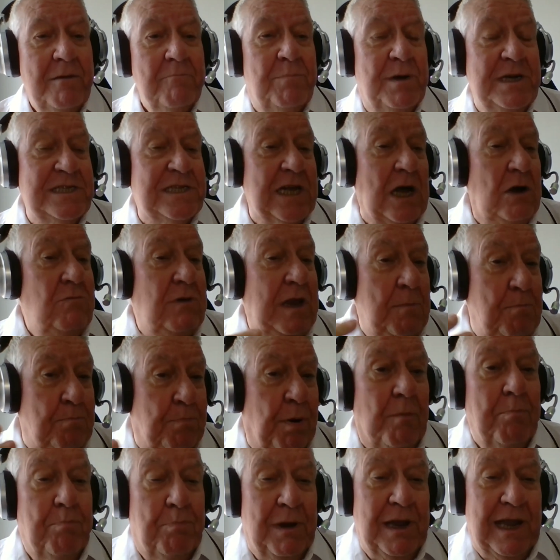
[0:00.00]
but it's only
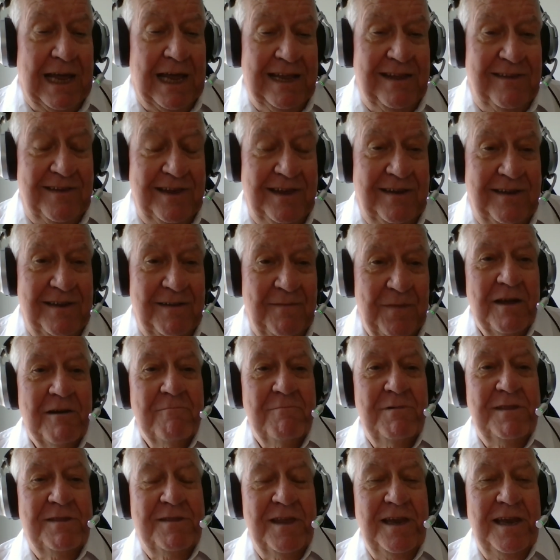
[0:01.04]
populated
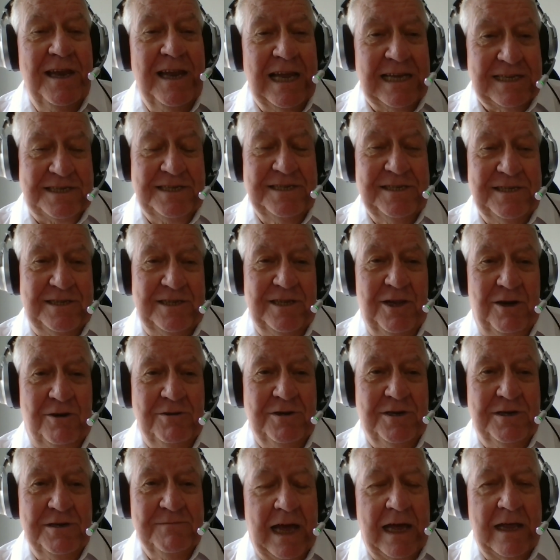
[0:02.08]
with the lessons
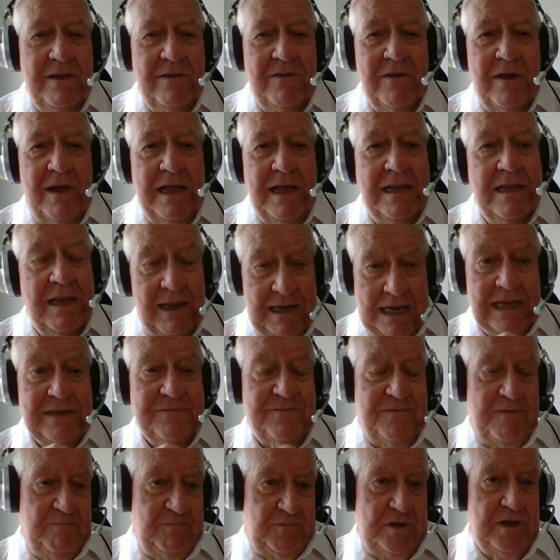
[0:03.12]
log and
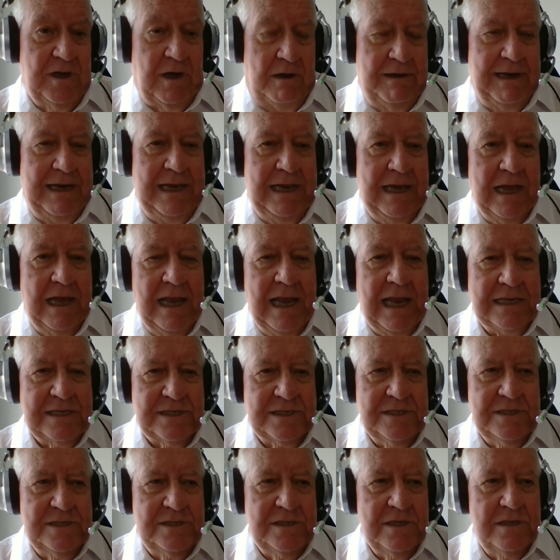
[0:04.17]
any
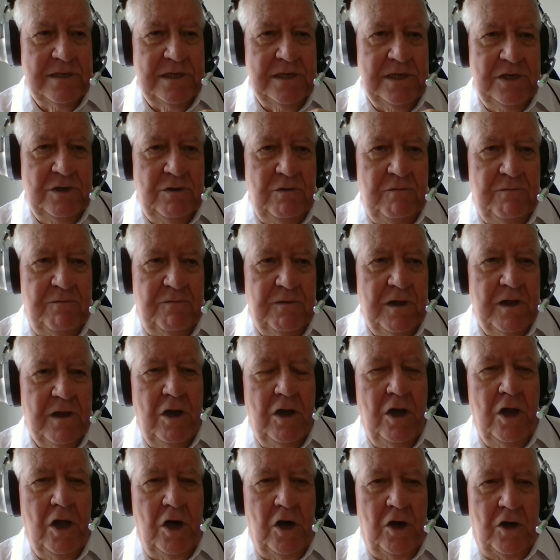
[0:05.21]
lessons that you've
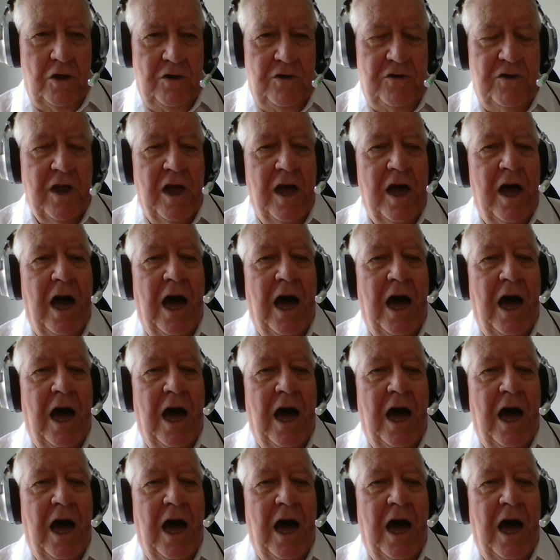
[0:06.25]
learned,